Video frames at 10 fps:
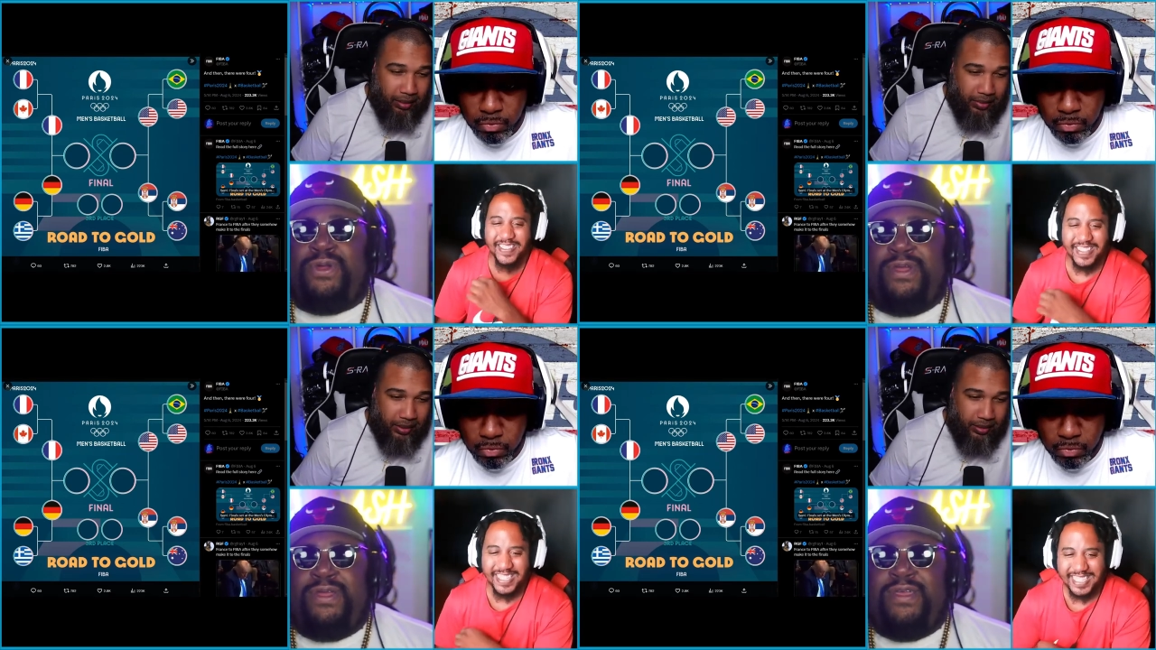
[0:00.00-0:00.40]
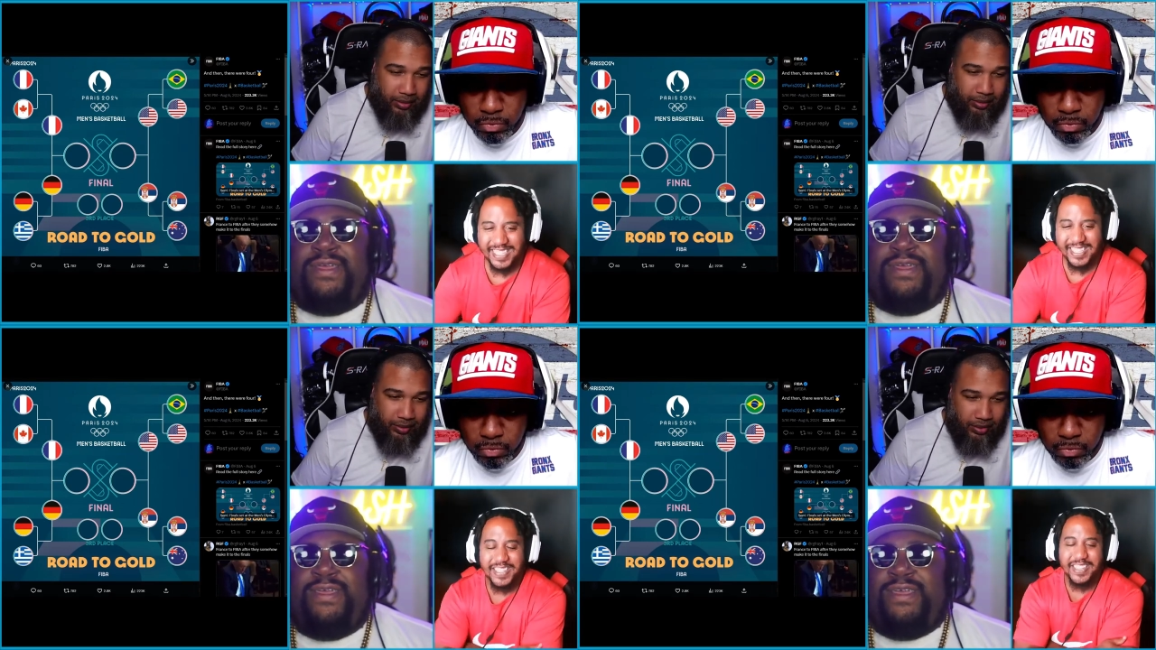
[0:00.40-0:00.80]
Speaker 1: Nah, man.
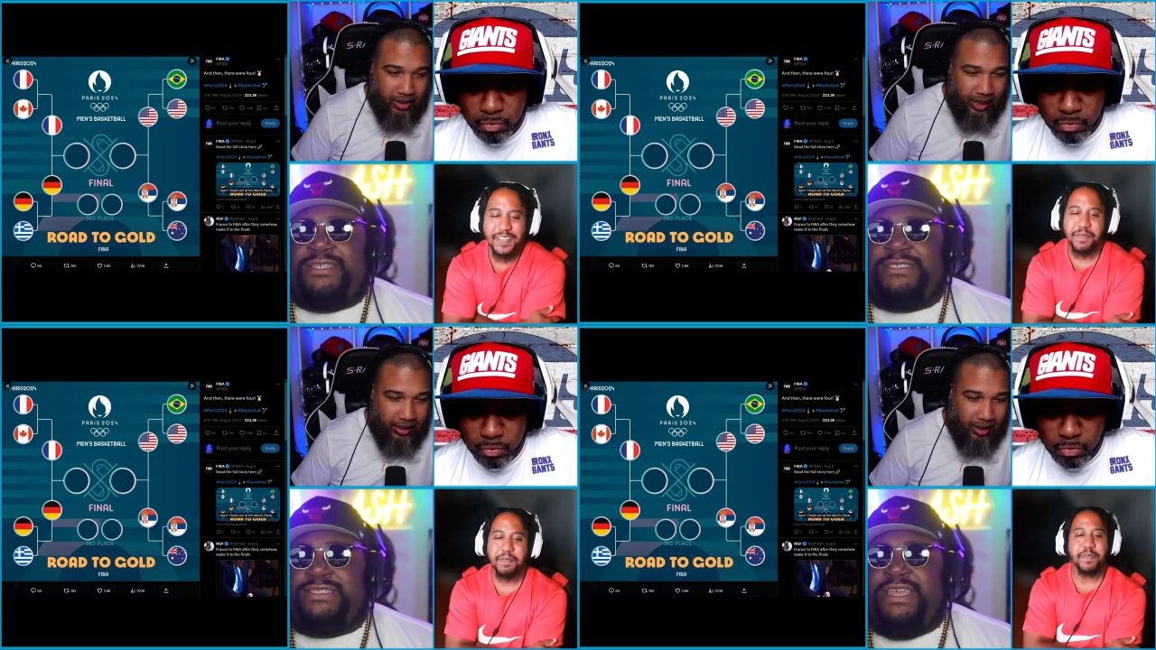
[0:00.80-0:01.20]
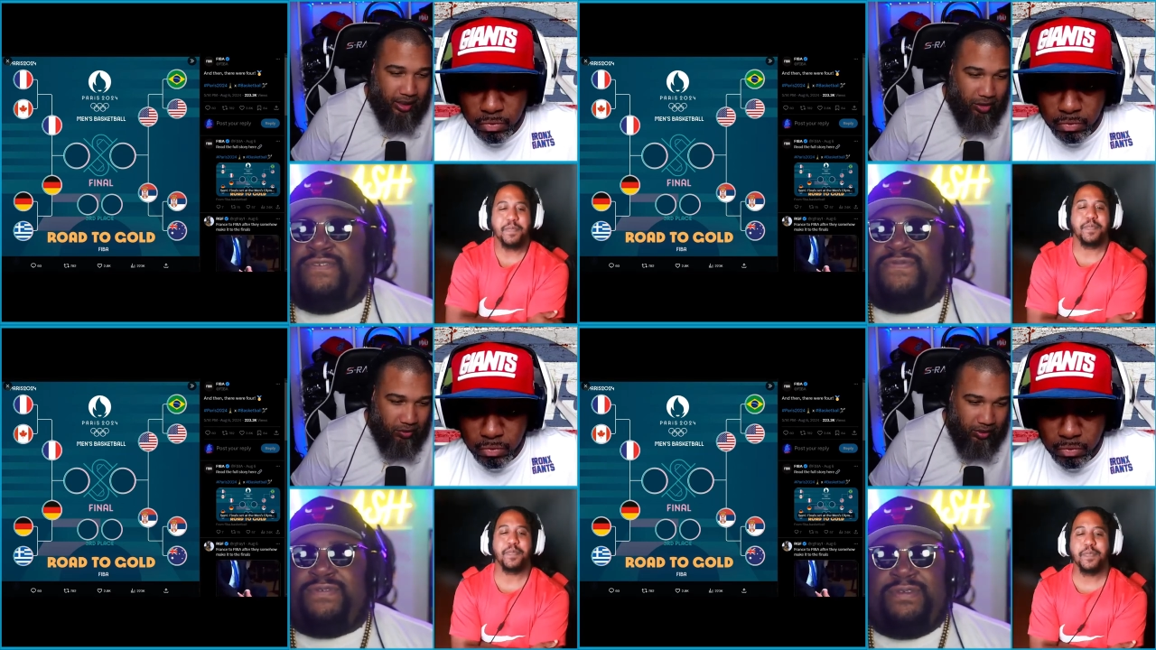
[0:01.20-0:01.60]
Shout Steve, out to
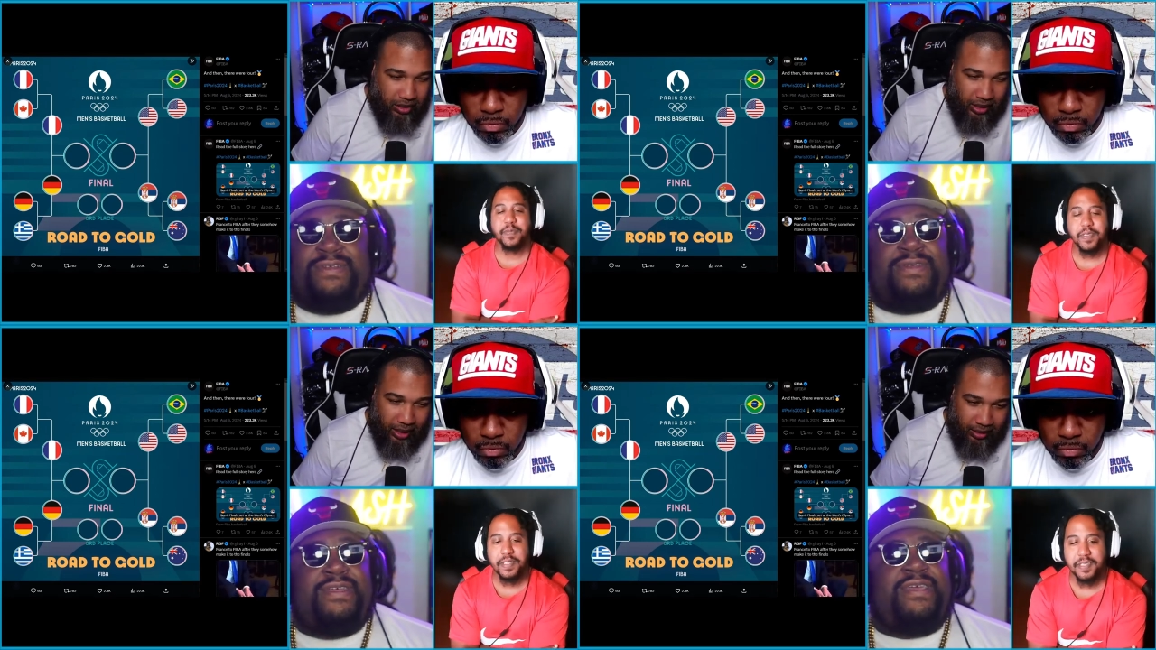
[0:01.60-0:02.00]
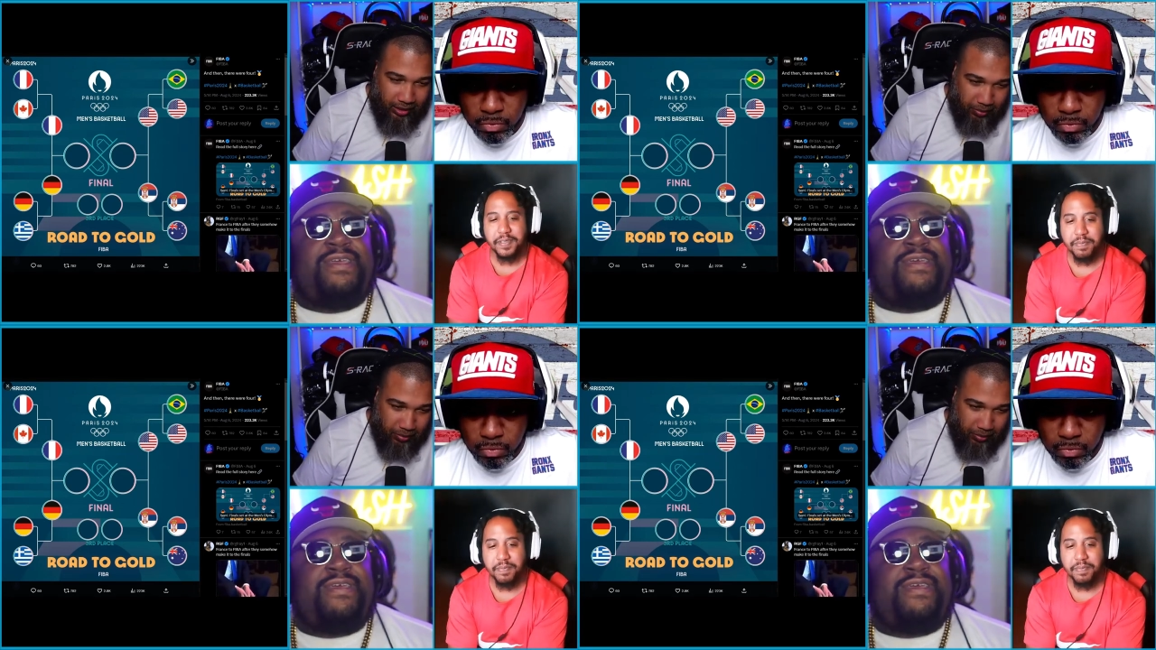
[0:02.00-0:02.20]
Icarus, shout out to